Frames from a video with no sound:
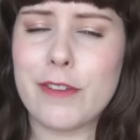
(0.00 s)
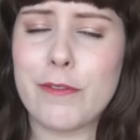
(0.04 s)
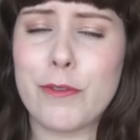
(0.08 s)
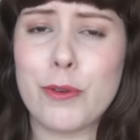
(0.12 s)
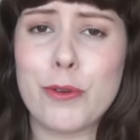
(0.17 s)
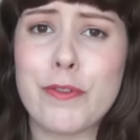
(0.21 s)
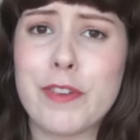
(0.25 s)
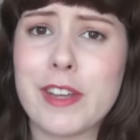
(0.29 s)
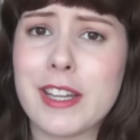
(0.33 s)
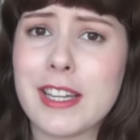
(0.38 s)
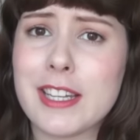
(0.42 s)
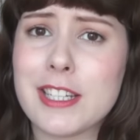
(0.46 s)
If
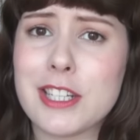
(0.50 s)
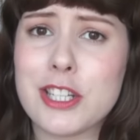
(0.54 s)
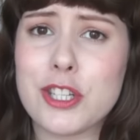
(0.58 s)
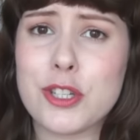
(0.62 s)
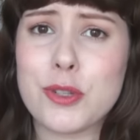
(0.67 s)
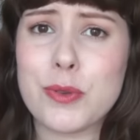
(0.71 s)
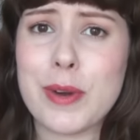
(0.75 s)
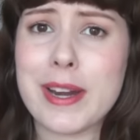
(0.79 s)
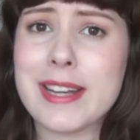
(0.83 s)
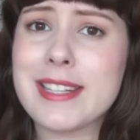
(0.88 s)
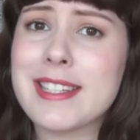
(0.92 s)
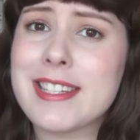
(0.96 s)
you're feeling
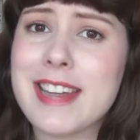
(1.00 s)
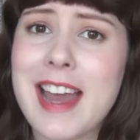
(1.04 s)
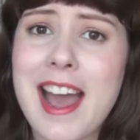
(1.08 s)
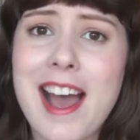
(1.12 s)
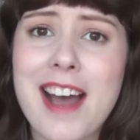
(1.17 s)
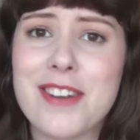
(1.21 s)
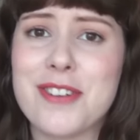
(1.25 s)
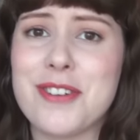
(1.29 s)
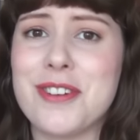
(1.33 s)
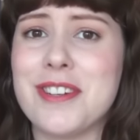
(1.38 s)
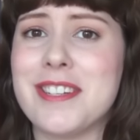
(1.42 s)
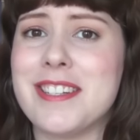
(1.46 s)
stressed
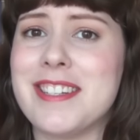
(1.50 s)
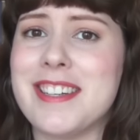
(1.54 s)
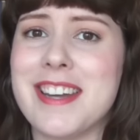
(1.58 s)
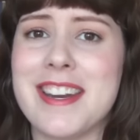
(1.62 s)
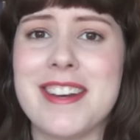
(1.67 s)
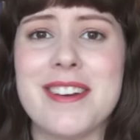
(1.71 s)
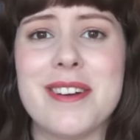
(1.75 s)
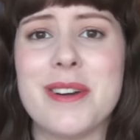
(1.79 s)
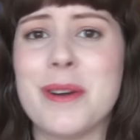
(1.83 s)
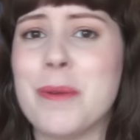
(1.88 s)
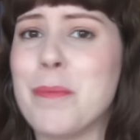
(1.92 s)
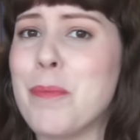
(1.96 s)
out and you just
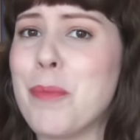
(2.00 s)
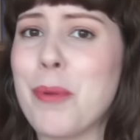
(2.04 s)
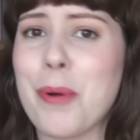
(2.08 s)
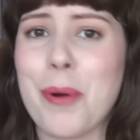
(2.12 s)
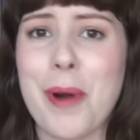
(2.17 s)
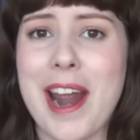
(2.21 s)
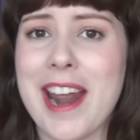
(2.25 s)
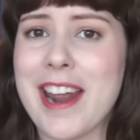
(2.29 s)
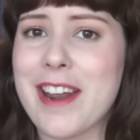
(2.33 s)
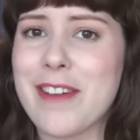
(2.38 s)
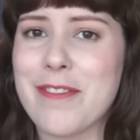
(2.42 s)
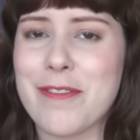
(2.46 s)
needed a
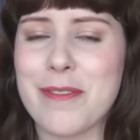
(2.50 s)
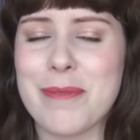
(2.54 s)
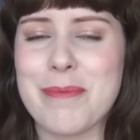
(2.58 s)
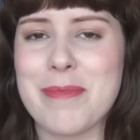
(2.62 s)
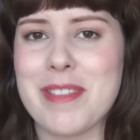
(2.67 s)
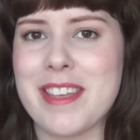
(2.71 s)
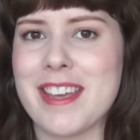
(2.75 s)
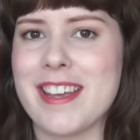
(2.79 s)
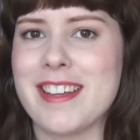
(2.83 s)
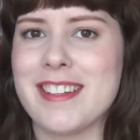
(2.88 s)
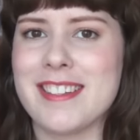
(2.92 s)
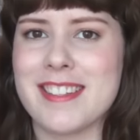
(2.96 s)
break from
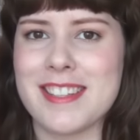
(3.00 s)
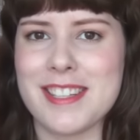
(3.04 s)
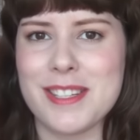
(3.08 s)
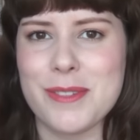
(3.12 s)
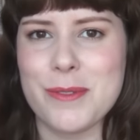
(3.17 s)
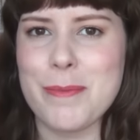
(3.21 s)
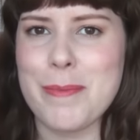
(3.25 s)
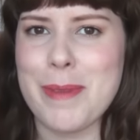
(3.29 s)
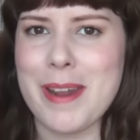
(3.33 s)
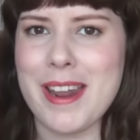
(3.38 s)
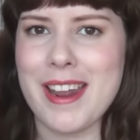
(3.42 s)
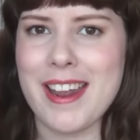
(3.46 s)
things,
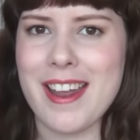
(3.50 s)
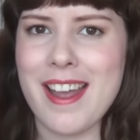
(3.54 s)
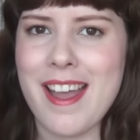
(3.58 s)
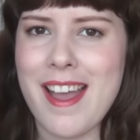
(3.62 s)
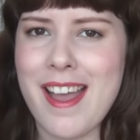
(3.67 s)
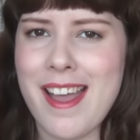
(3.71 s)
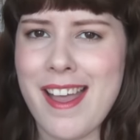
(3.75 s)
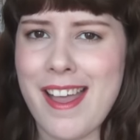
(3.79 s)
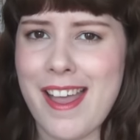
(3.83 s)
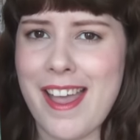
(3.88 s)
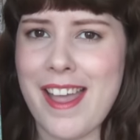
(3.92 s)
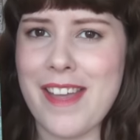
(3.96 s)
this would be
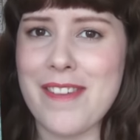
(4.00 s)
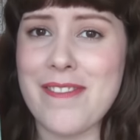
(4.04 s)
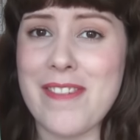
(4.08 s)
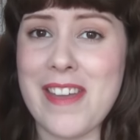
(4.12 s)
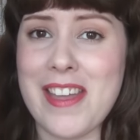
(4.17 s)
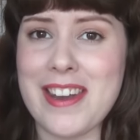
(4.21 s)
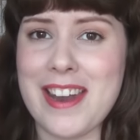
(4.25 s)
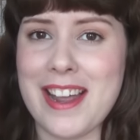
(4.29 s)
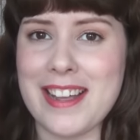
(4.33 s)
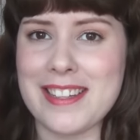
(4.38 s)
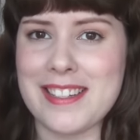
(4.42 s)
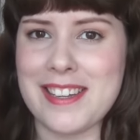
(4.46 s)
a
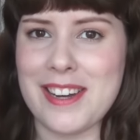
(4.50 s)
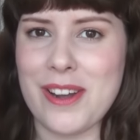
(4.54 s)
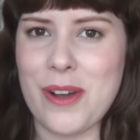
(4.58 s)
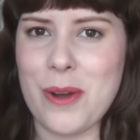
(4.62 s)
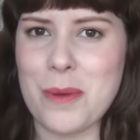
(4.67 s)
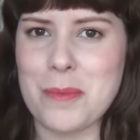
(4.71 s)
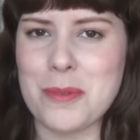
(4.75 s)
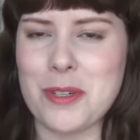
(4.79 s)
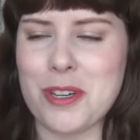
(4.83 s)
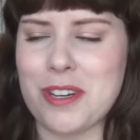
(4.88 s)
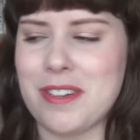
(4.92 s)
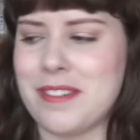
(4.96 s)
fantastic
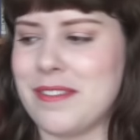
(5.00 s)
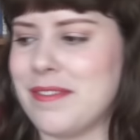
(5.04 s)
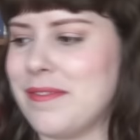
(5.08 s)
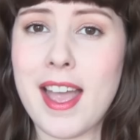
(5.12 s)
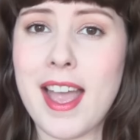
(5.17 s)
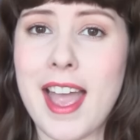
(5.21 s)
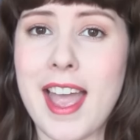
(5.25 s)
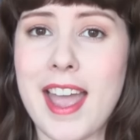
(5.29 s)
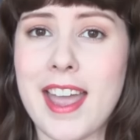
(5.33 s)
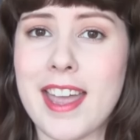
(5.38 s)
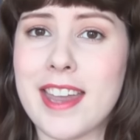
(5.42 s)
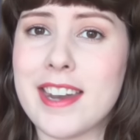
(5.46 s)
option.
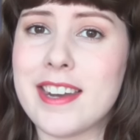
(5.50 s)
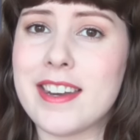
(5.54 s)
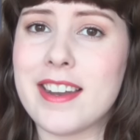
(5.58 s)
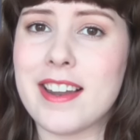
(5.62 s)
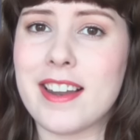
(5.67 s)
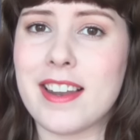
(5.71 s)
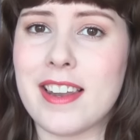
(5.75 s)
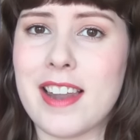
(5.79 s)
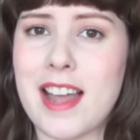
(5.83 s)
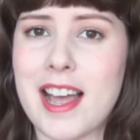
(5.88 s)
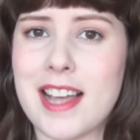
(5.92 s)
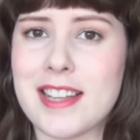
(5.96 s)
And
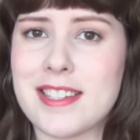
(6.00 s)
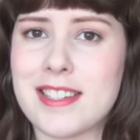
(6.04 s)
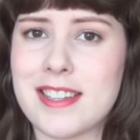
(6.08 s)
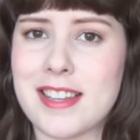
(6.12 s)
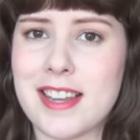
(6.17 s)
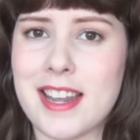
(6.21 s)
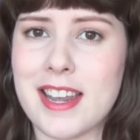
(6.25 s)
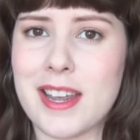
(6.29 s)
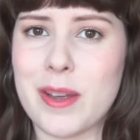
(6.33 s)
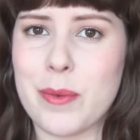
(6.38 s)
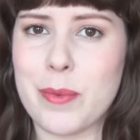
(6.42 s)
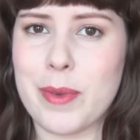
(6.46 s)

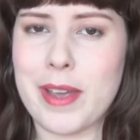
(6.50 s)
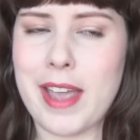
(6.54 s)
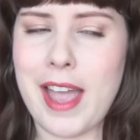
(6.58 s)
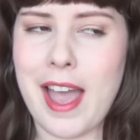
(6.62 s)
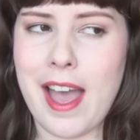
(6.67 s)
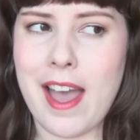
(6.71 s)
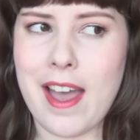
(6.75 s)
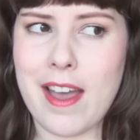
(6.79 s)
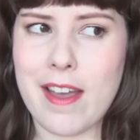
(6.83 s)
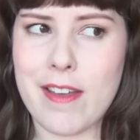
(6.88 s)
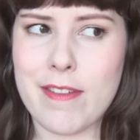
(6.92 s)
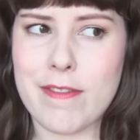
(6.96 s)
lastly, we
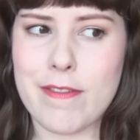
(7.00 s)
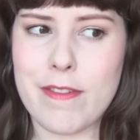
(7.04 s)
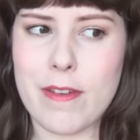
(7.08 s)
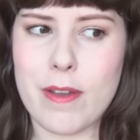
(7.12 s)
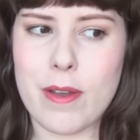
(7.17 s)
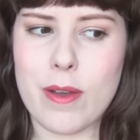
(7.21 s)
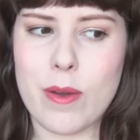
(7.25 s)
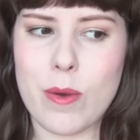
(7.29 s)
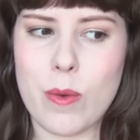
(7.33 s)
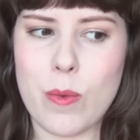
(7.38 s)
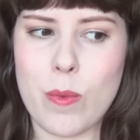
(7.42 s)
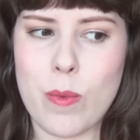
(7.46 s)
have
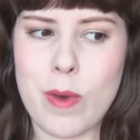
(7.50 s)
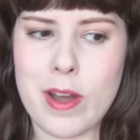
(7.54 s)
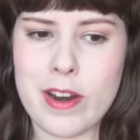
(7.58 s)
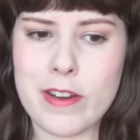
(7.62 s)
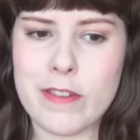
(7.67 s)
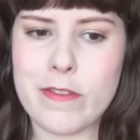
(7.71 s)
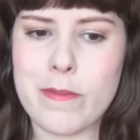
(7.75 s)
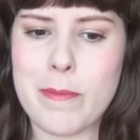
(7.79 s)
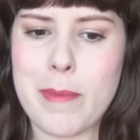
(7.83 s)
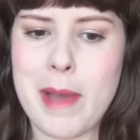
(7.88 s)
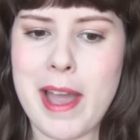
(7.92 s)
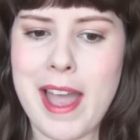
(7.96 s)
one
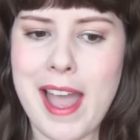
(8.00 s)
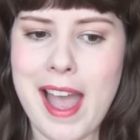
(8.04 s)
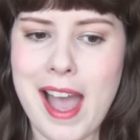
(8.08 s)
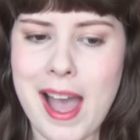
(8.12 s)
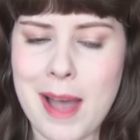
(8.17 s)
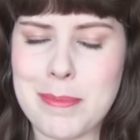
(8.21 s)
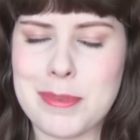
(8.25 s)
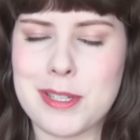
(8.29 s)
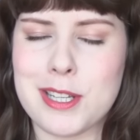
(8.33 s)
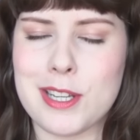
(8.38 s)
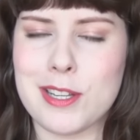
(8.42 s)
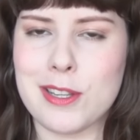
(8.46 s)
of my
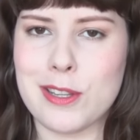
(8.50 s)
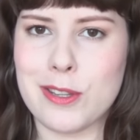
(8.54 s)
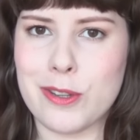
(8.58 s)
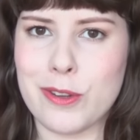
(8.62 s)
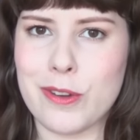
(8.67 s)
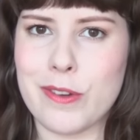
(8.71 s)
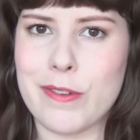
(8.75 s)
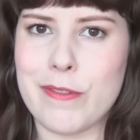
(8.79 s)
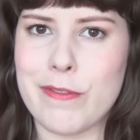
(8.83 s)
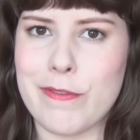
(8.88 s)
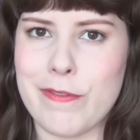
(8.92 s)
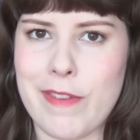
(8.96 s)

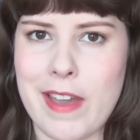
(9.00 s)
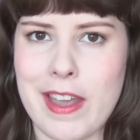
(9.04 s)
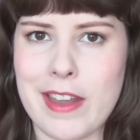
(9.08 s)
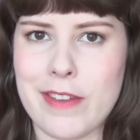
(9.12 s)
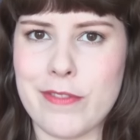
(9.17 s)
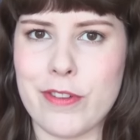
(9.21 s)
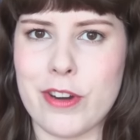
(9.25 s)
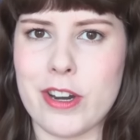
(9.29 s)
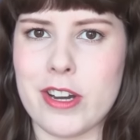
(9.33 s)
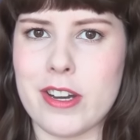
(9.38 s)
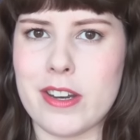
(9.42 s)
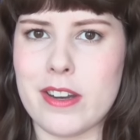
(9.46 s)
absolute
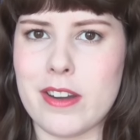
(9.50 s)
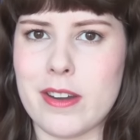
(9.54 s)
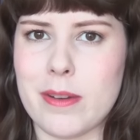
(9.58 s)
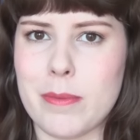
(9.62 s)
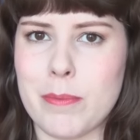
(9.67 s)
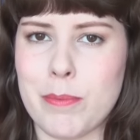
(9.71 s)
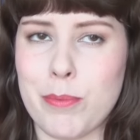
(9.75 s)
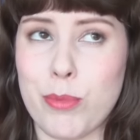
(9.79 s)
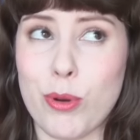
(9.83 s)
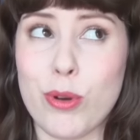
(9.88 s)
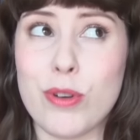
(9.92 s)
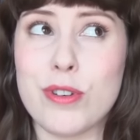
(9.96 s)
favorite
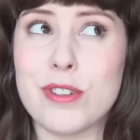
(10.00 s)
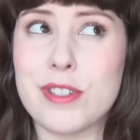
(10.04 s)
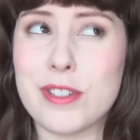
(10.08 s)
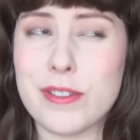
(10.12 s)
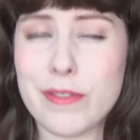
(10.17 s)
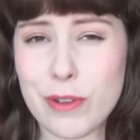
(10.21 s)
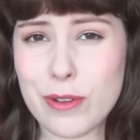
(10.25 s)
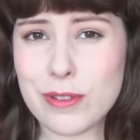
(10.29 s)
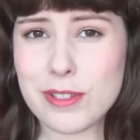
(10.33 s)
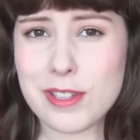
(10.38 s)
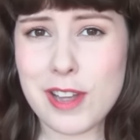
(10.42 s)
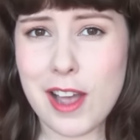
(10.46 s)
books
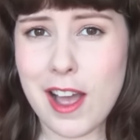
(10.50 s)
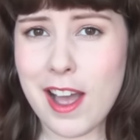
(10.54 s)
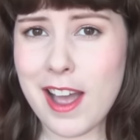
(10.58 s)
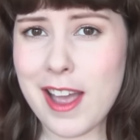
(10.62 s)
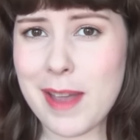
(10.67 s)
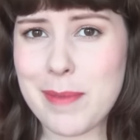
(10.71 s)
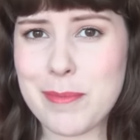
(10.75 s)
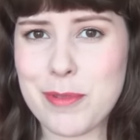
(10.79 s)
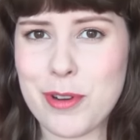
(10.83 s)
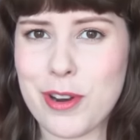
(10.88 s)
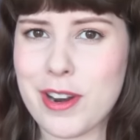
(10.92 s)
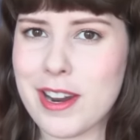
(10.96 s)
of all
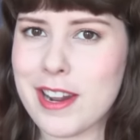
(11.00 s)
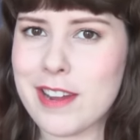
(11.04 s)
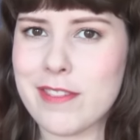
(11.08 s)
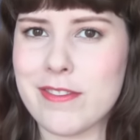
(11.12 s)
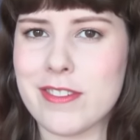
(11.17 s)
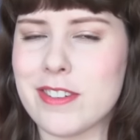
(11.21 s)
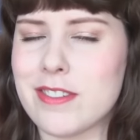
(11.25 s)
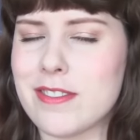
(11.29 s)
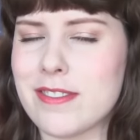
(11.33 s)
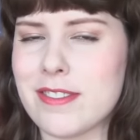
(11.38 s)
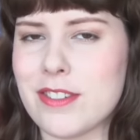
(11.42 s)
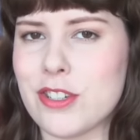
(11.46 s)
time, not
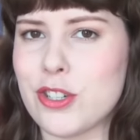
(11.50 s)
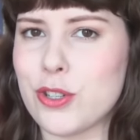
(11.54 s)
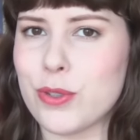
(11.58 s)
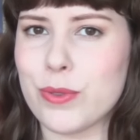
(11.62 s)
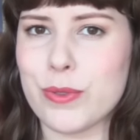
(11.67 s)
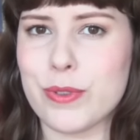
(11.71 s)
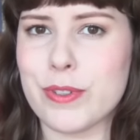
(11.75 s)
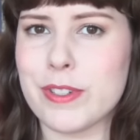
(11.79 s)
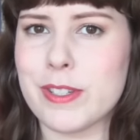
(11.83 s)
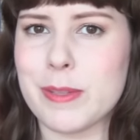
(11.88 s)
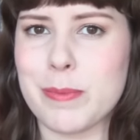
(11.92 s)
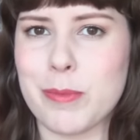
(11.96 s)
even just
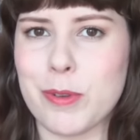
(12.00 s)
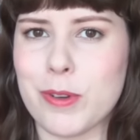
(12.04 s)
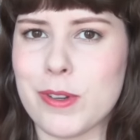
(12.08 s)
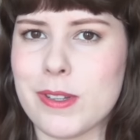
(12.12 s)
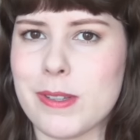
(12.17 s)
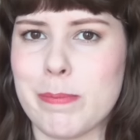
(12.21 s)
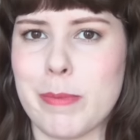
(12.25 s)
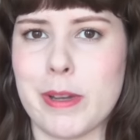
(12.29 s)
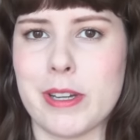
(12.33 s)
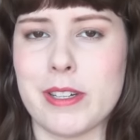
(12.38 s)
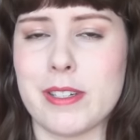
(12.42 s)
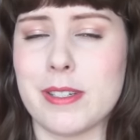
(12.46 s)
children's
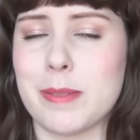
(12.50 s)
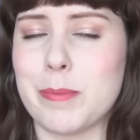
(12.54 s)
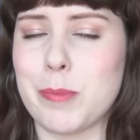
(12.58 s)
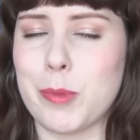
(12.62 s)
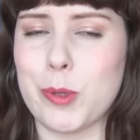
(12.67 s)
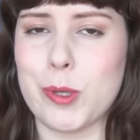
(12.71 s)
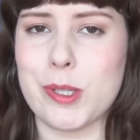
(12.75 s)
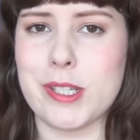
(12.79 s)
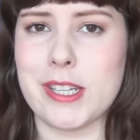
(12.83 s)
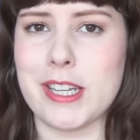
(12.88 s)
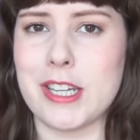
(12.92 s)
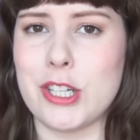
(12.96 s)
books, but just
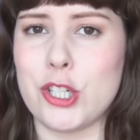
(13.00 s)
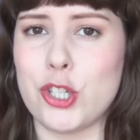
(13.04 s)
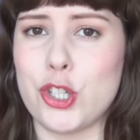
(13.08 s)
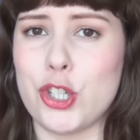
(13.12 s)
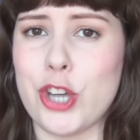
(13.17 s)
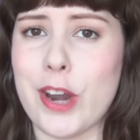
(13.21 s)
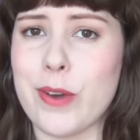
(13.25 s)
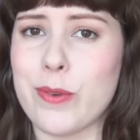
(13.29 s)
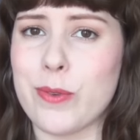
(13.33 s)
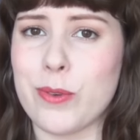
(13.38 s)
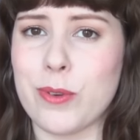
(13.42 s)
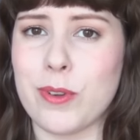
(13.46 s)
books in
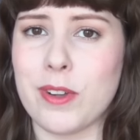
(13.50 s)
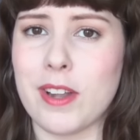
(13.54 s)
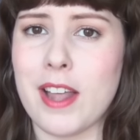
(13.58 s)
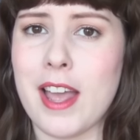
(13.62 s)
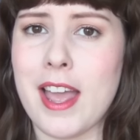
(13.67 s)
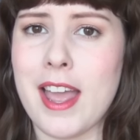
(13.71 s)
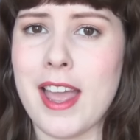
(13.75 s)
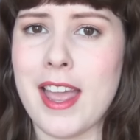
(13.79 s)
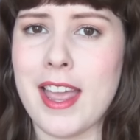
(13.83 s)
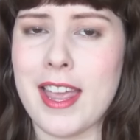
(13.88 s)
general.